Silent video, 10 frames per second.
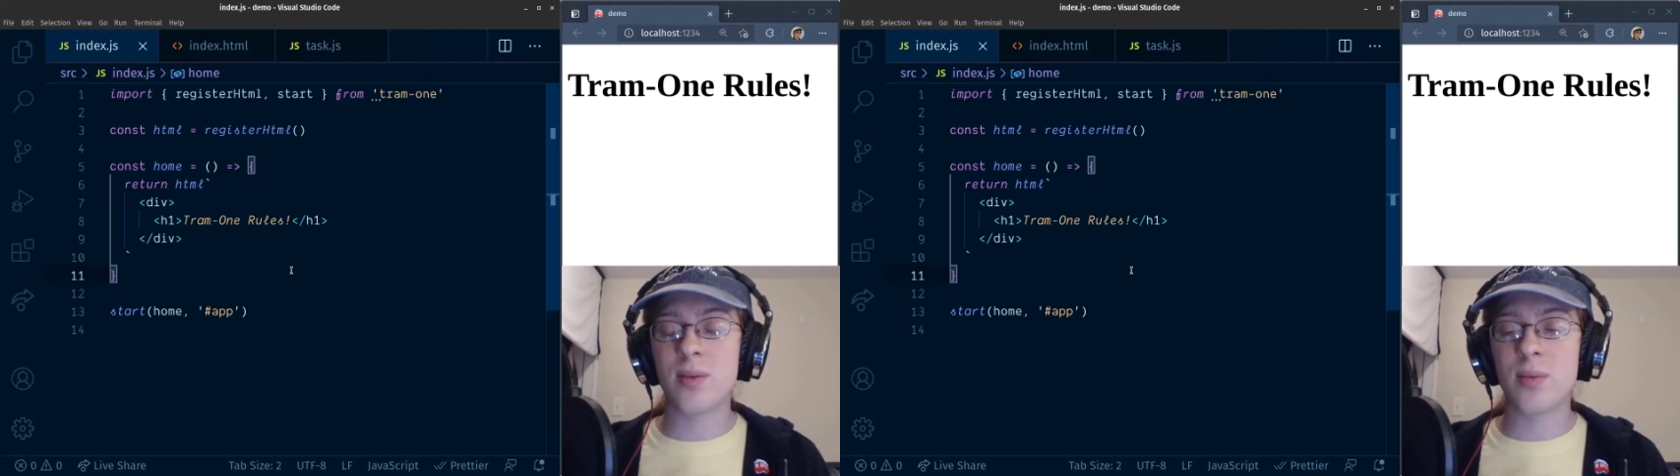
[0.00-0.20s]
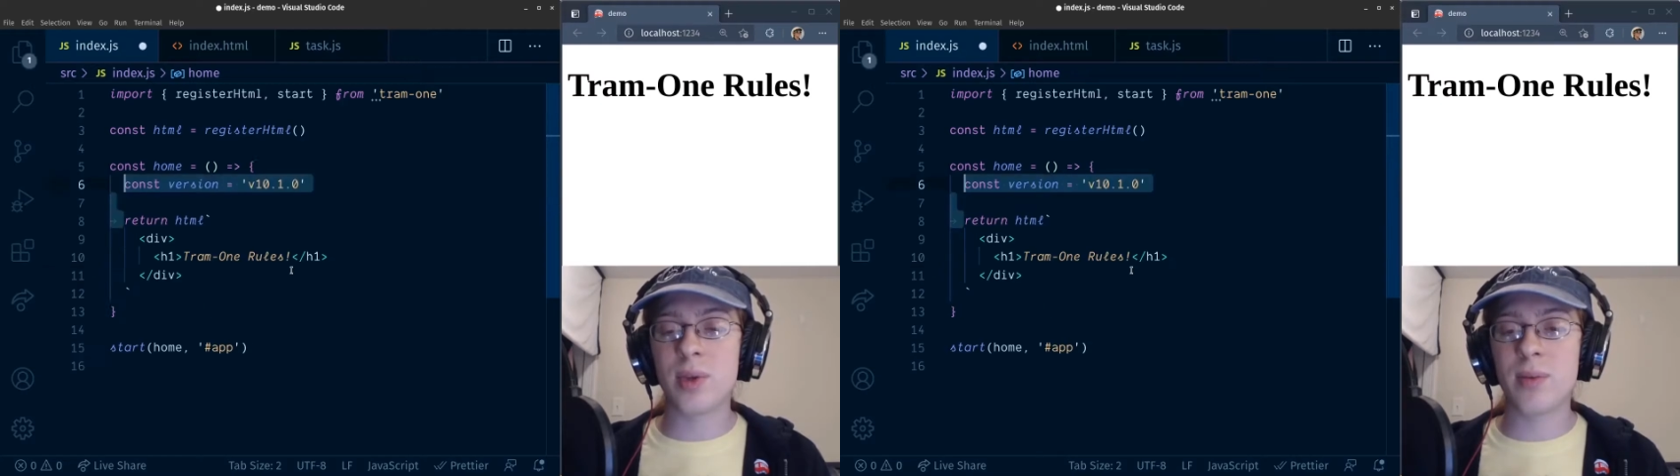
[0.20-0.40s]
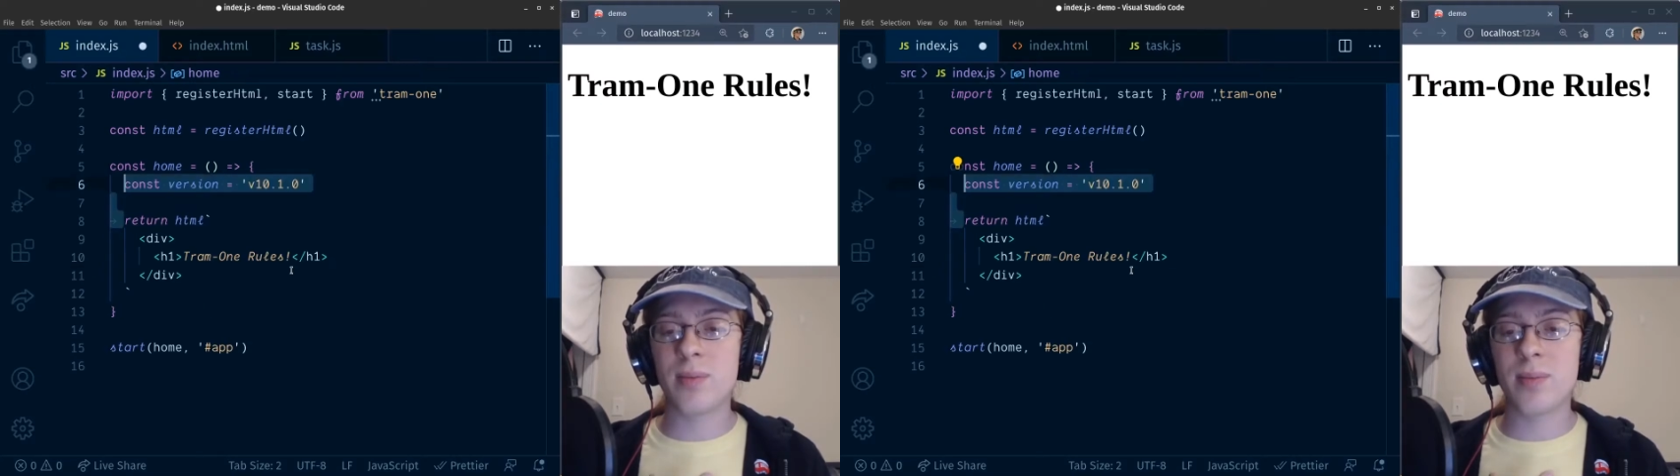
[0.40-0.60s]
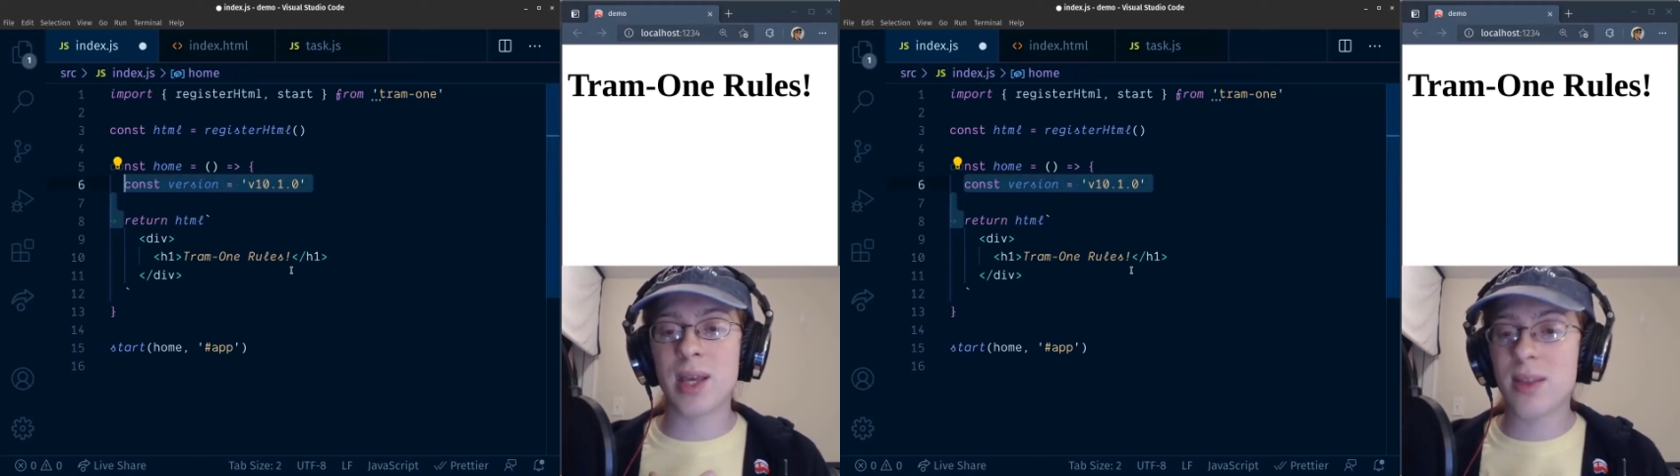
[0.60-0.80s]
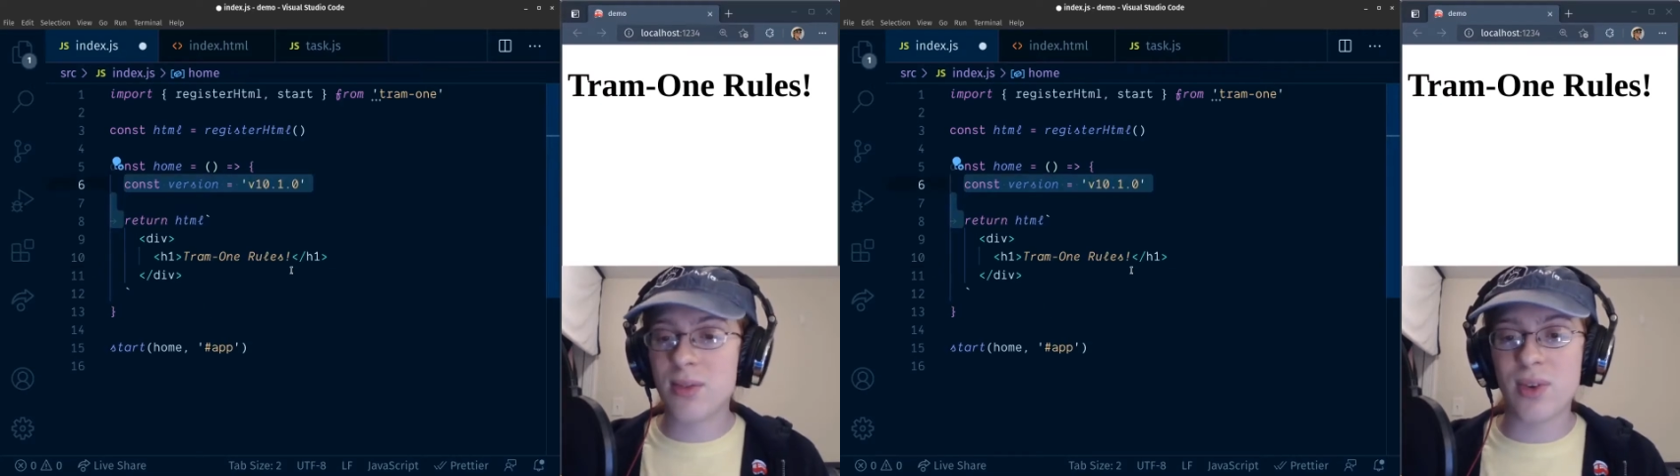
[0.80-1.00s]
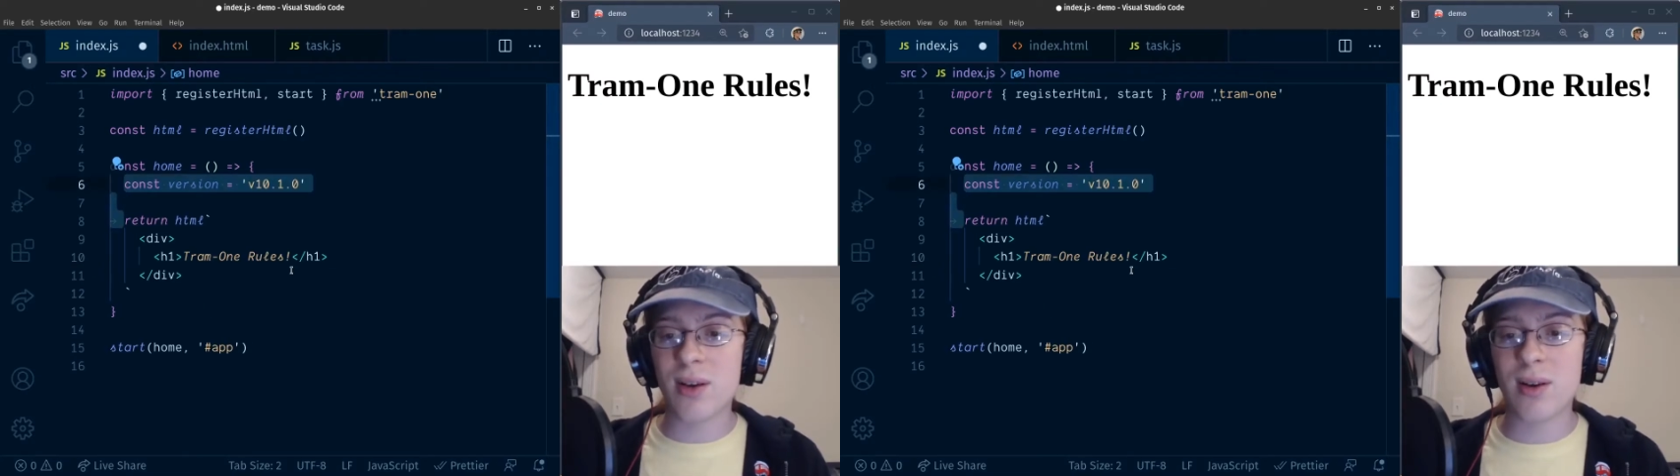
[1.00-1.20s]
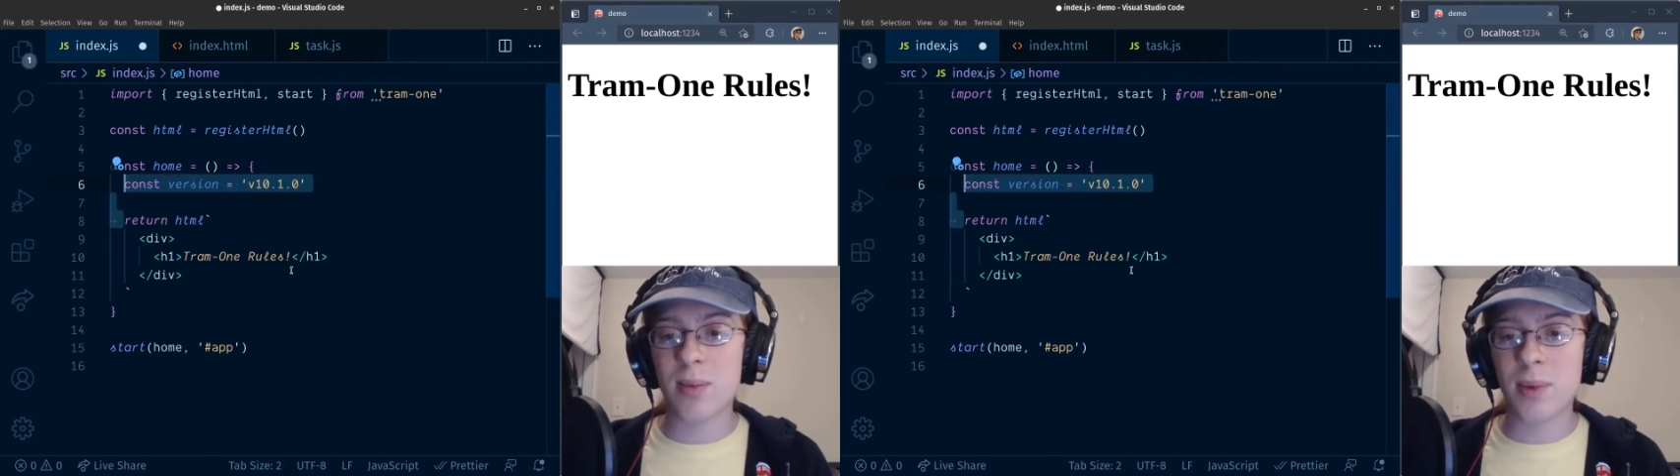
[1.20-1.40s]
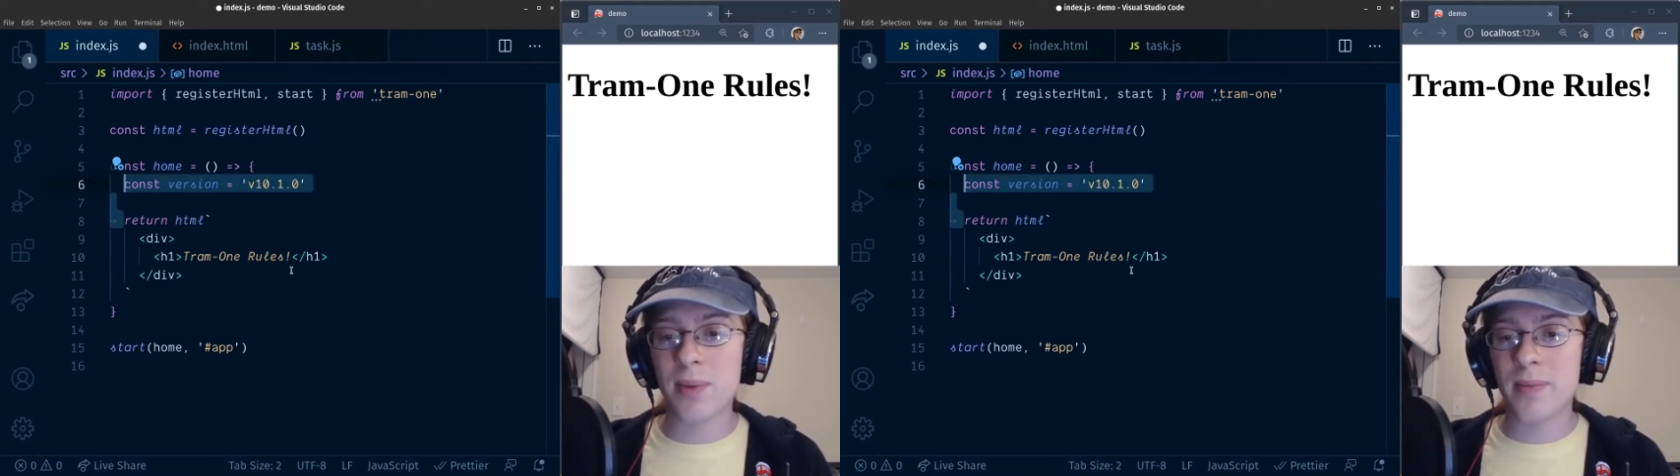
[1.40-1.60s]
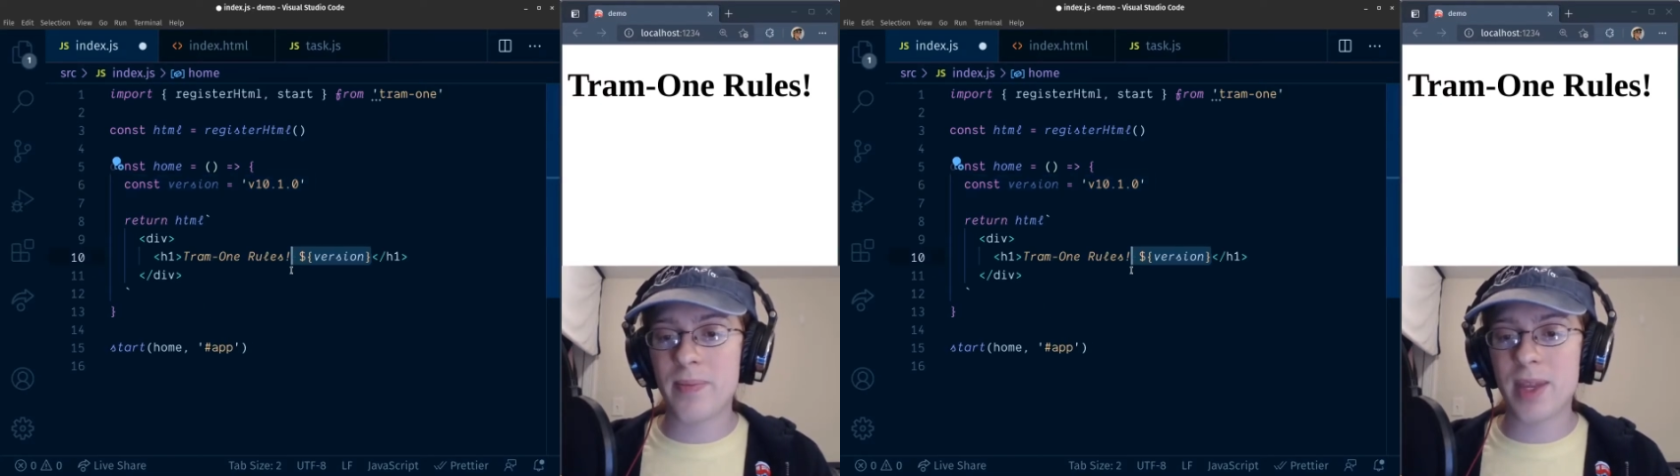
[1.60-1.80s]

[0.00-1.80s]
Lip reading: We make the variable,